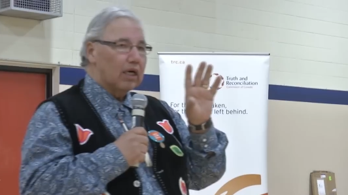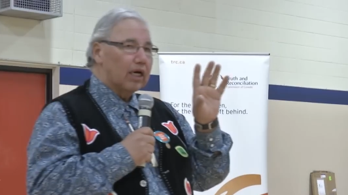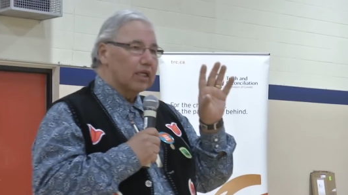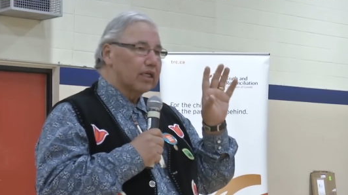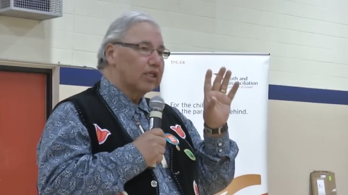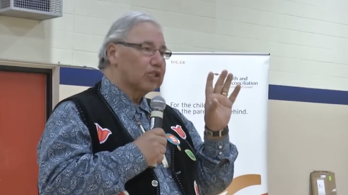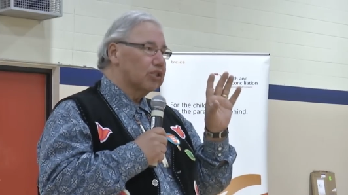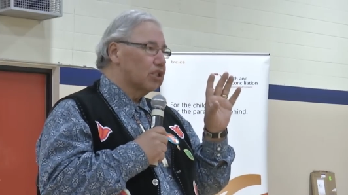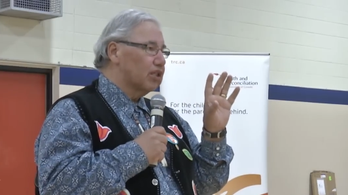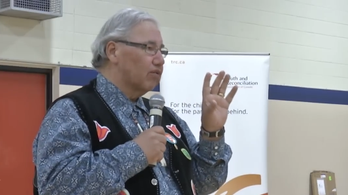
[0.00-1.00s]

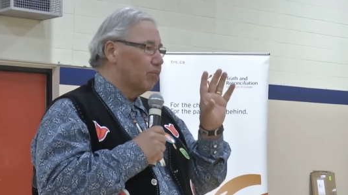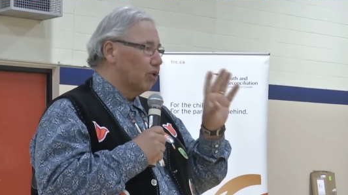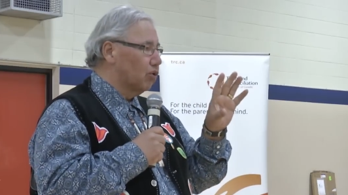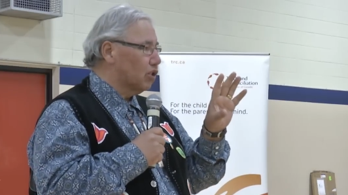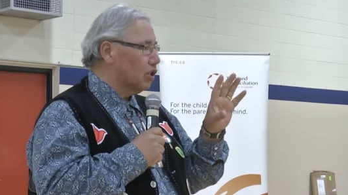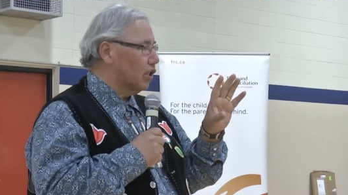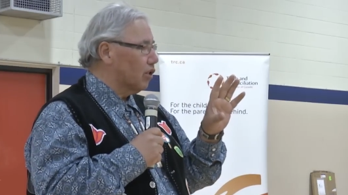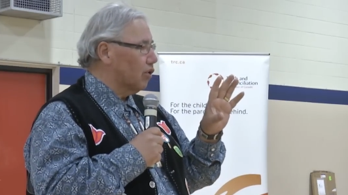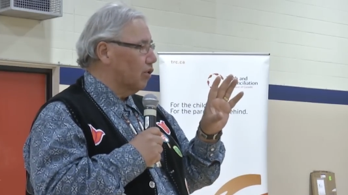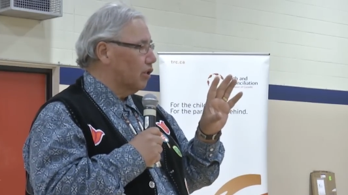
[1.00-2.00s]
allegations of abuse that
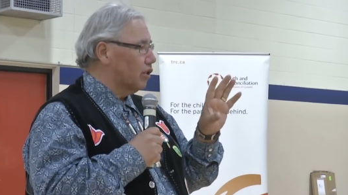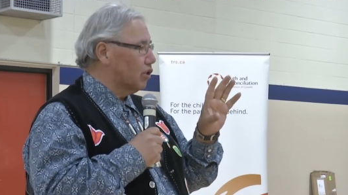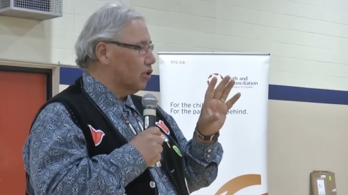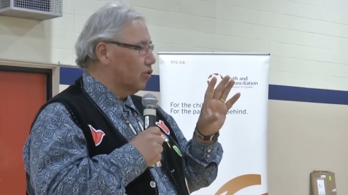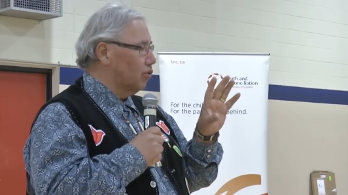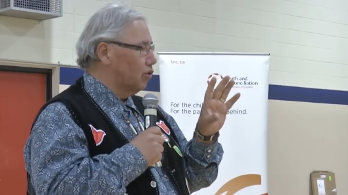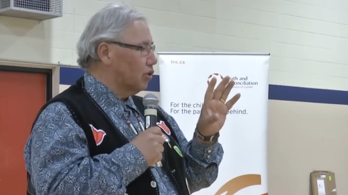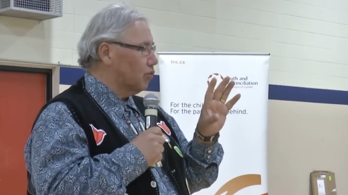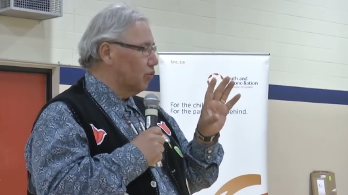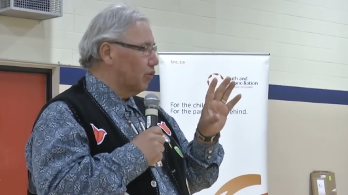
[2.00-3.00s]
occurred in the
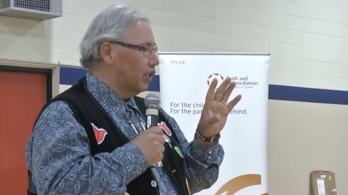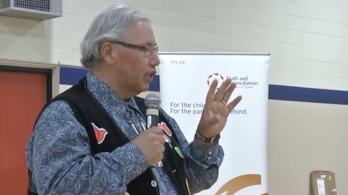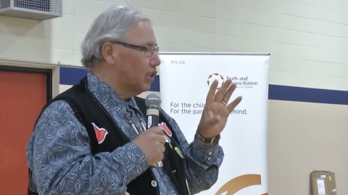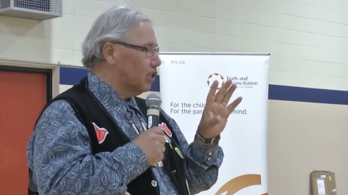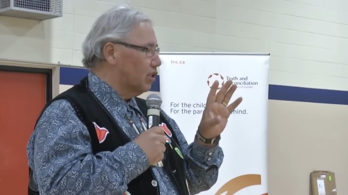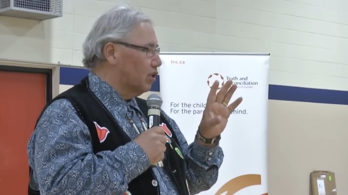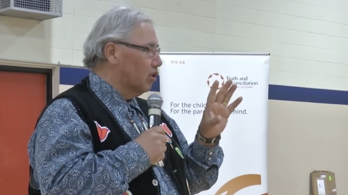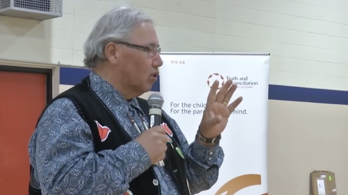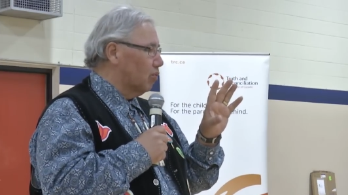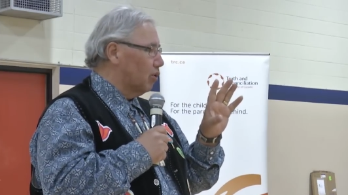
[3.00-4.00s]
schools were raised,
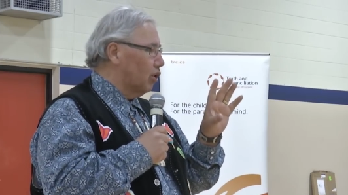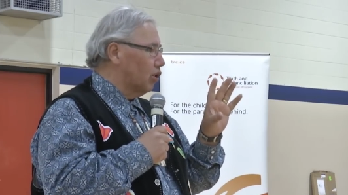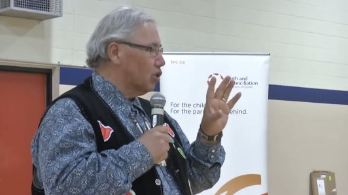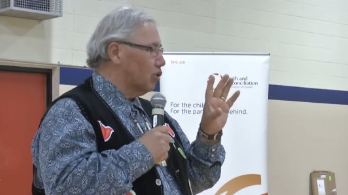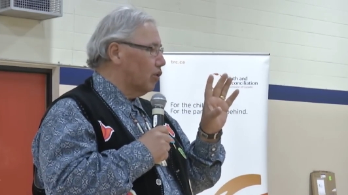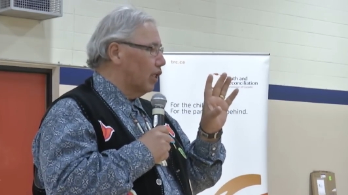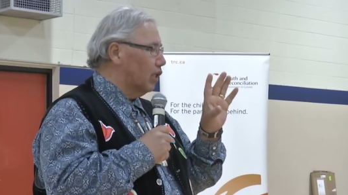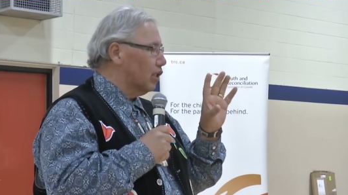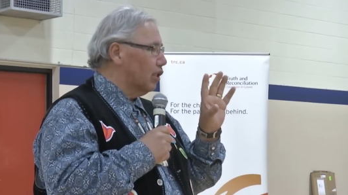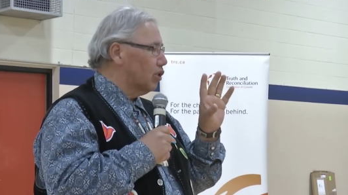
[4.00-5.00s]
but also
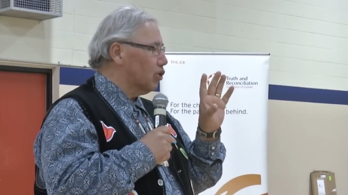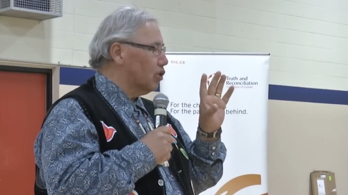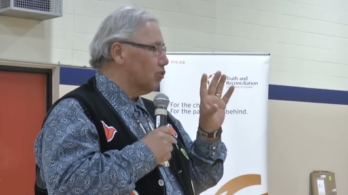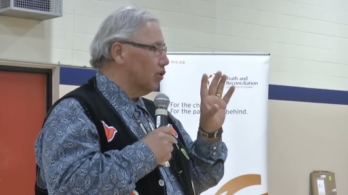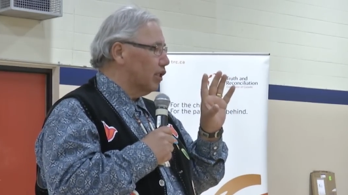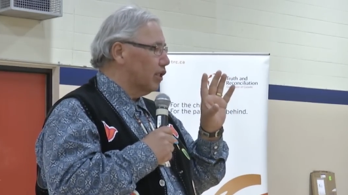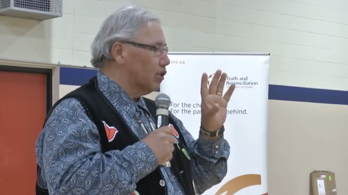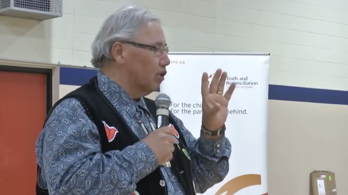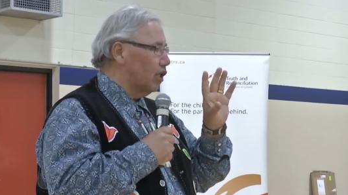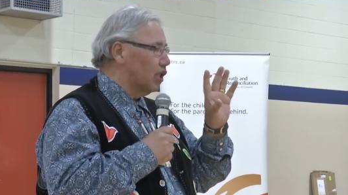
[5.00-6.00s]
allegations relating
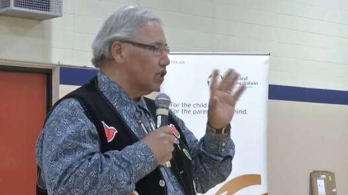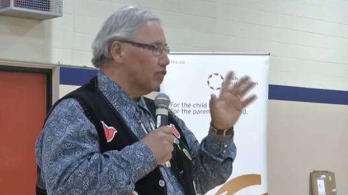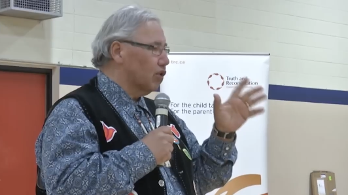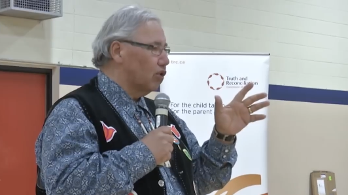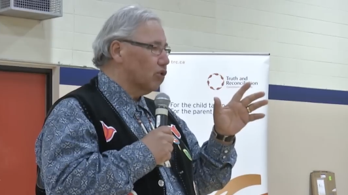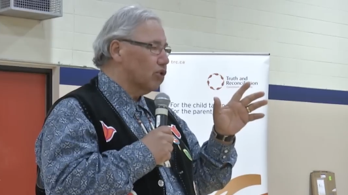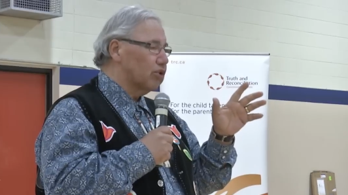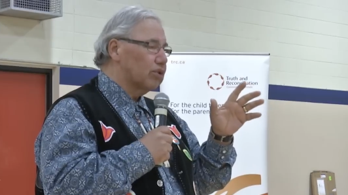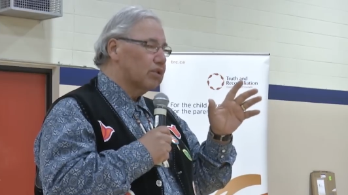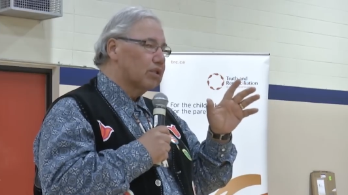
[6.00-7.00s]
to loss of
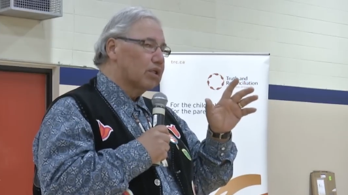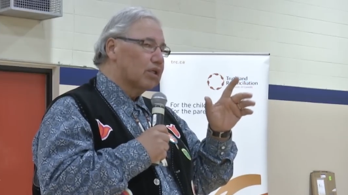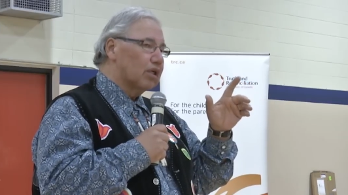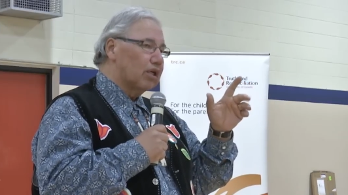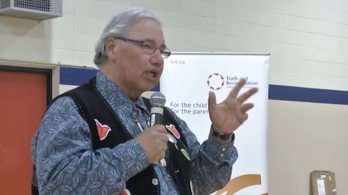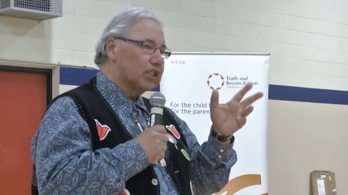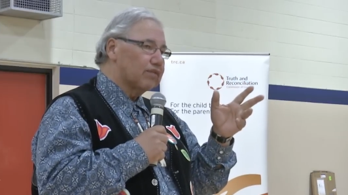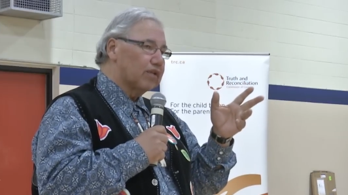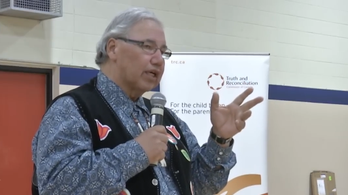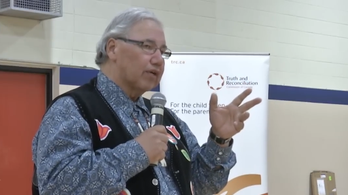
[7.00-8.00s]
culture, loss of
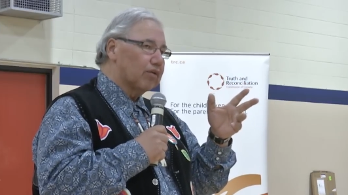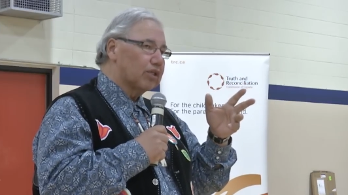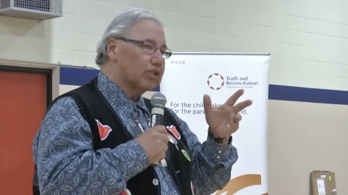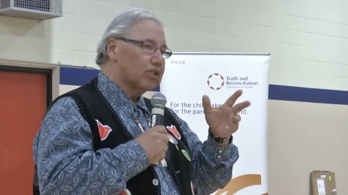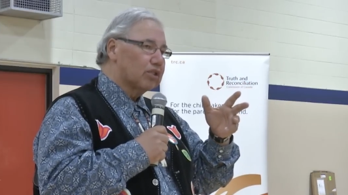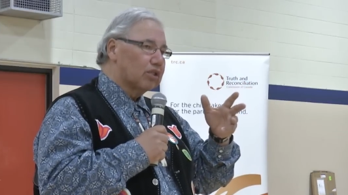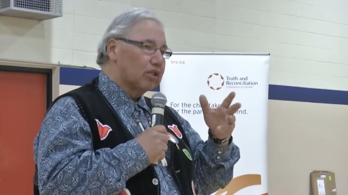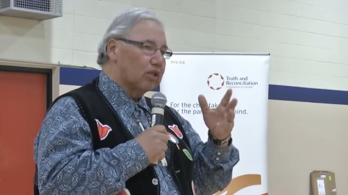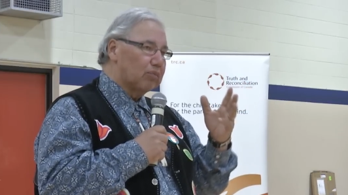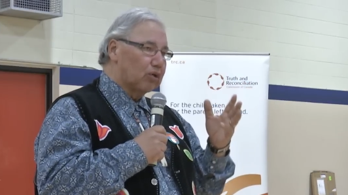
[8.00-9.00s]
language,
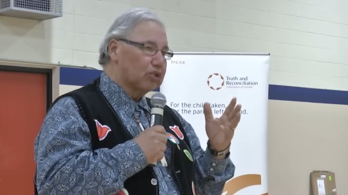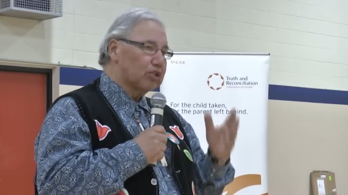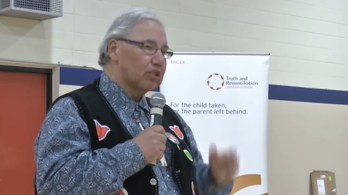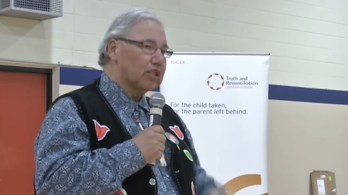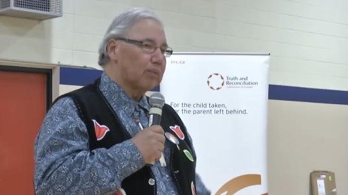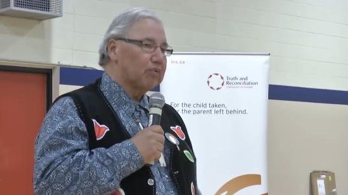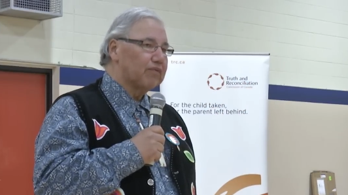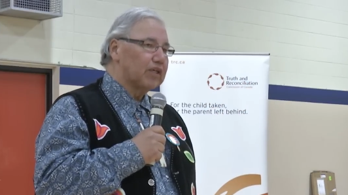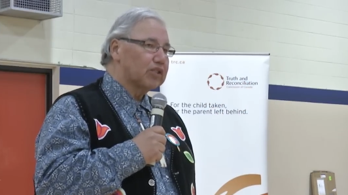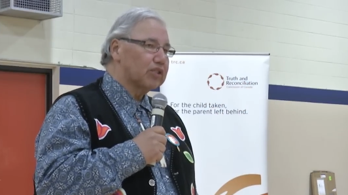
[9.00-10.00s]
emotional
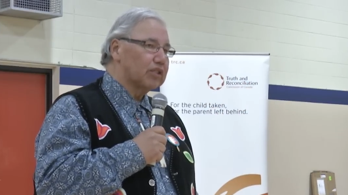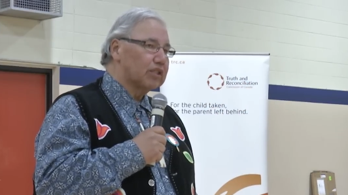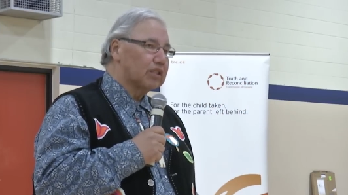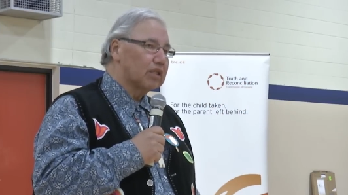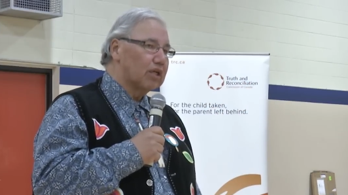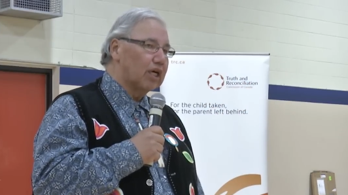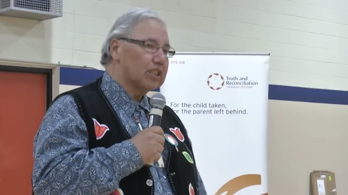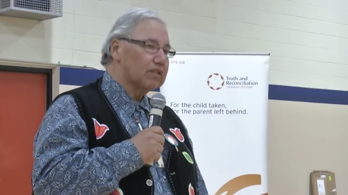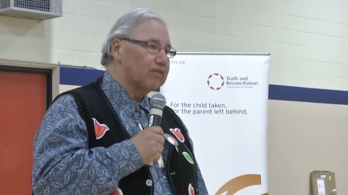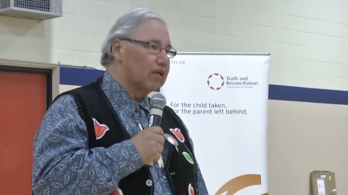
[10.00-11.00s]
deprivation,
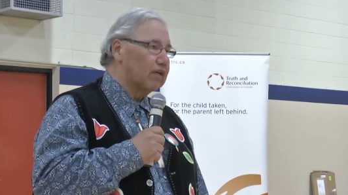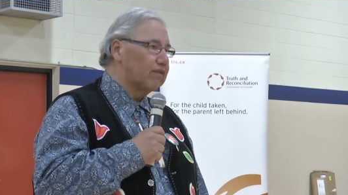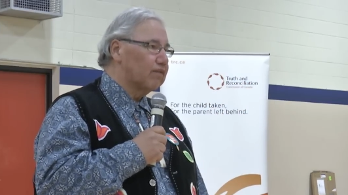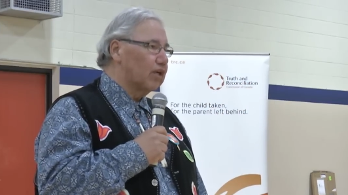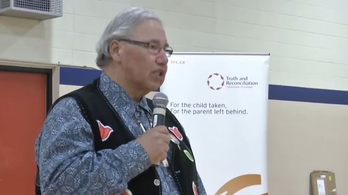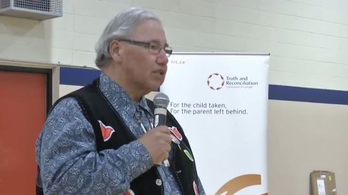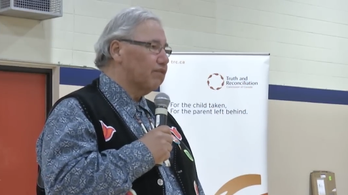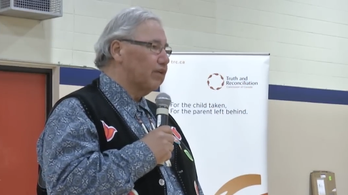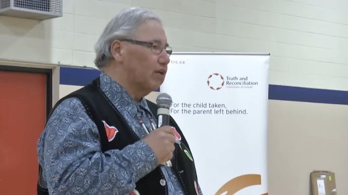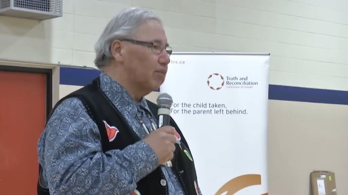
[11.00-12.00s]
loss of love, loss of
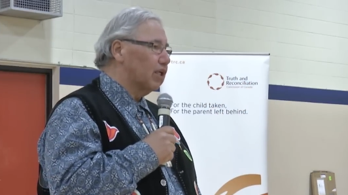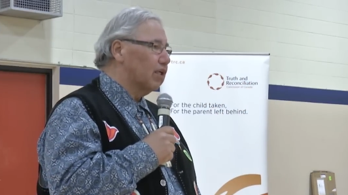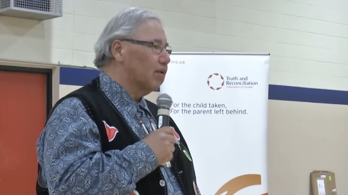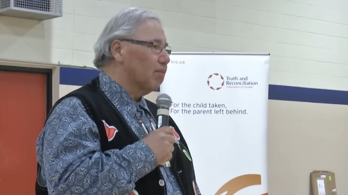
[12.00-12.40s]
family